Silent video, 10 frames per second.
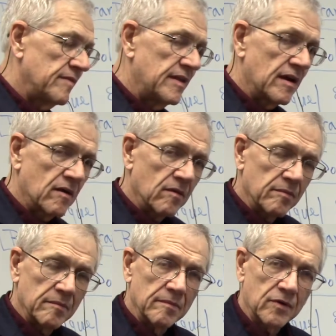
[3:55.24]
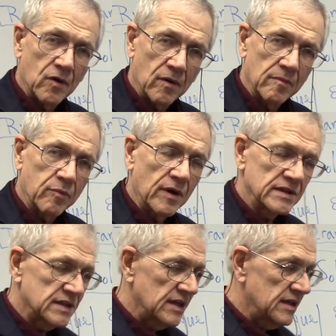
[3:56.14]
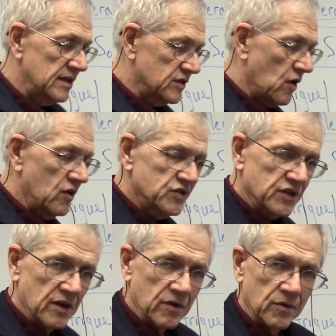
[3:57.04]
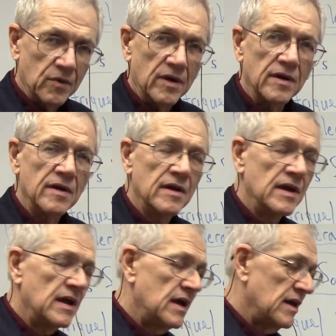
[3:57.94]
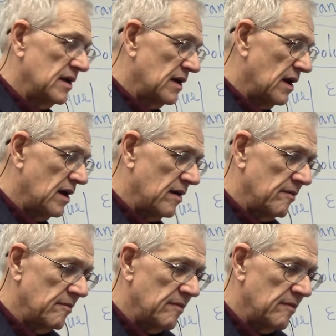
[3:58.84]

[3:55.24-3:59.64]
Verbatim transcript: their current president is also, uh,